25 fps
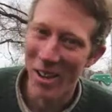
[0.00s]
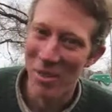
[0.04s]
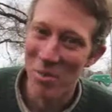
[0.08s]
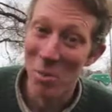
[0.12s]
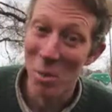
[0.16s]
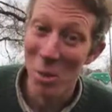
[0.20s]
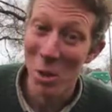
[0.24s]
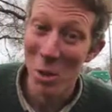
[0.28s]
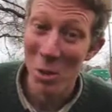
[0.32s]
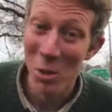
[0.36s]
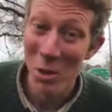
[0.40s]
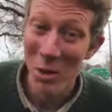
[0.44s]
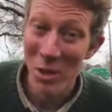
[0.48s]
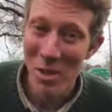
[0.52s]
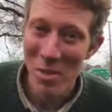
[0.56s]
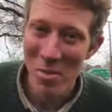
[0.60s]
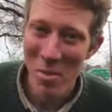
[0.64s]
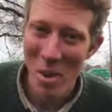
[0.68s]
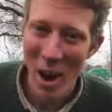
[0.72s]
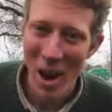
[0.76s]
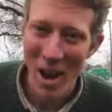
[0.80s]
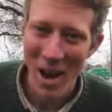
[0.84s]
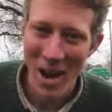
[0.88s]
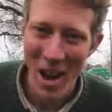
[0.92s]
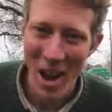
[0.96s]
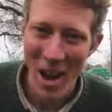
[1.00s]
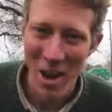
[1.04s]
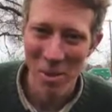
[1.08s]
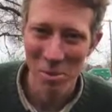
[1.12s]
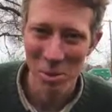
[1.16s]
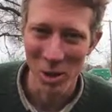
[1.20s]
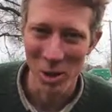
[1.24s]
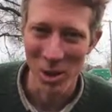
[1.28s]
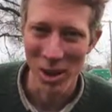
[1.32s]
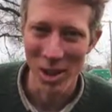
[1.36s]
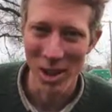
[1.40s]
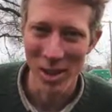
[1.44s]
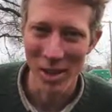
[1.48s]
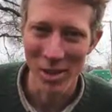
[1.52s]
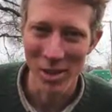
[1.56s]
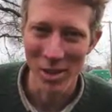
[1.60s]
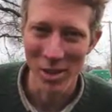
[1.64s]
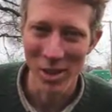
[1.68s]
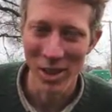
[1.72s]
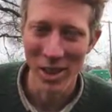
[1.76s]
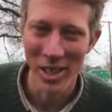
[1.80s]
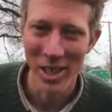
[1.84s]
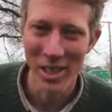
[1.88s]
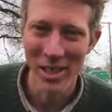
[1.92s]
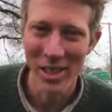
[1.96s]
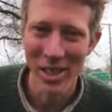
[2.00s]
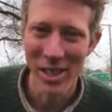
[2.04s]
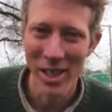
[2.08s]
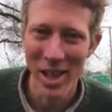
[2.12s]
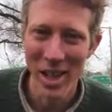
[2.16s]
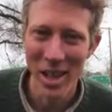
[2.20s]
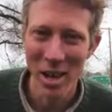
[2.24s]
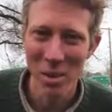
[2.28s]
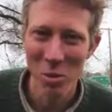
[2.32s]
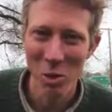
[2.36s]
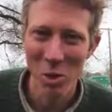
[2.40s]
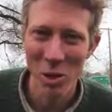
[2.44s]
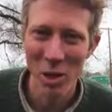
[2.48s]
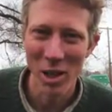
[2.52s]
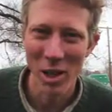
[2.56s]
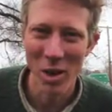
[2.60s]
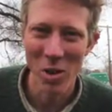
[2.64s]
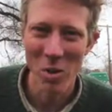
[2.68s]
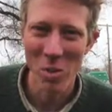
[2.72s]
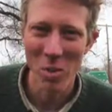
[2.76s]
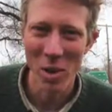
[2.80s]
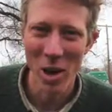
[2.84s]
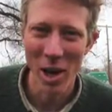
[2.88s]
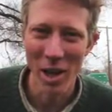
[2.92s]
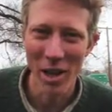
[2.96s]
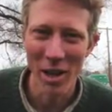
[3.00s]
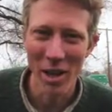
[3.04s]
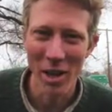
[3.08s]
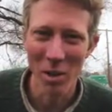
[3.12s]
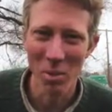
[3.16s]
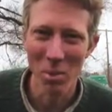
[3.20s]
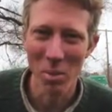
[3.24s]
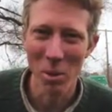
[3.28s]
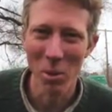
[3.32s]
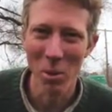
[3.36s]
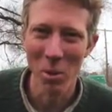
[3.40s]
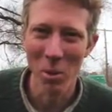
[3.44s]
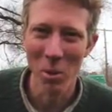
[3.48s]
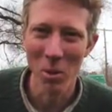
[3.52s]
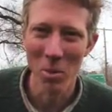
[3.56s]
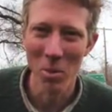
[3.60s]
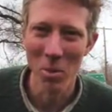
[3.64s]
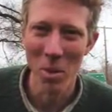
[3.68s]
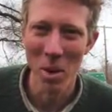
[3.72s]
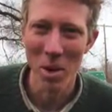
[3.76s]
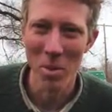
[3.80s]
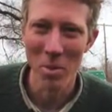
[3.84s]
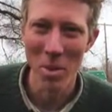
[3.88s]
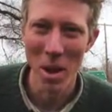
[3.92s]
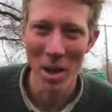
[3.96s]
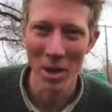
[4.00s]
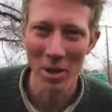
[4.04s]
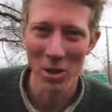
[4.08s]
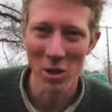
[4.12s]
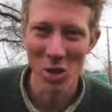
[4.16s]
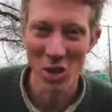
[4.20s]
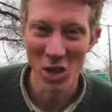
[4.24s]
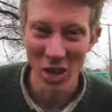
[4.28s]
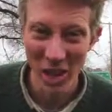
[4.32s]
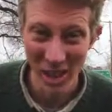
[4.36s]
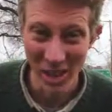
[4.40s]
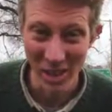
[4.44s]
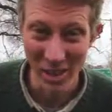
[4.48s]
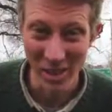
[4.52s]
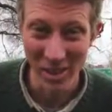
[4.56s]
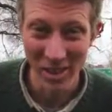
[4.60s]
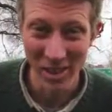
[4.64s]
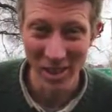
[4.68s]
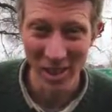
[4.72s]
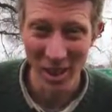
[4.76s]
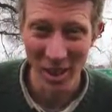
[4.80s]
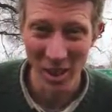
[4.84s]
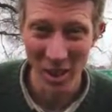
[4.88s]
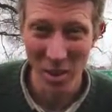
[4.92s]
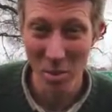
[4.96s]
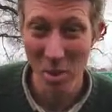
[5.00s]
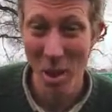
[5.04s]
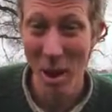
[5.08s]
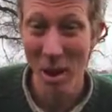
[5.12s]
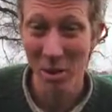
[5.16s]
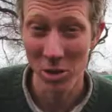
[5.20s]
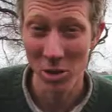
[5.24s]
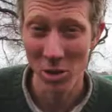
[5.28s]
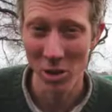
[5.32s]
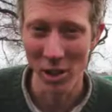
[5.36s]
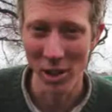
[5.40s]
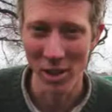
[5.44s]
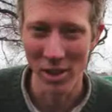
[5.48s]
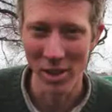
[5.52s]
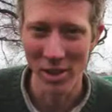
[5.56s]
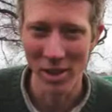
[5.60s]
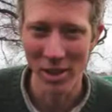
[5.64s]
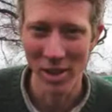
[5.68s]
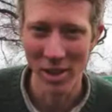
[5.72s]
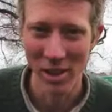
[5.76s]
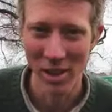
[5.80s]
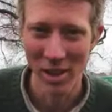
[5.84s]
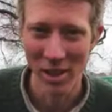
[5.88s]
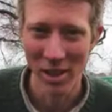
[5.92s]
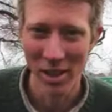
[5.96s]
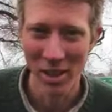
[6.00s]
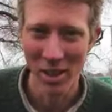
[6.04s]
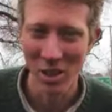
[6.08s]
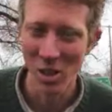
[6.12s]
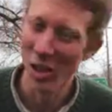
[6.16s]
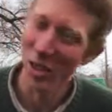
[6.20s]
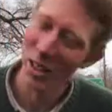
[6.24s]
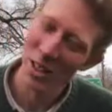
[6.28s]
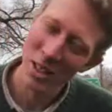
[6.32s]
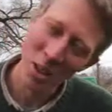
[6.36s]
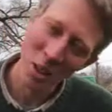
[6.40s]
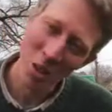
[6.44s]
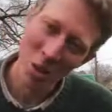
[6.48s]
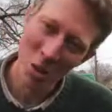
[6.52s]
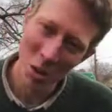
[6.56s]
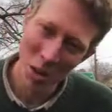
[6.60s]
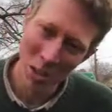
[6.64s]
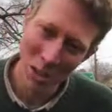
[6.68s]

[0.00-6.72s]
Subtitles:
pruning my apricot tree, and today we're going to write a poem about trees, all about trees. So let's go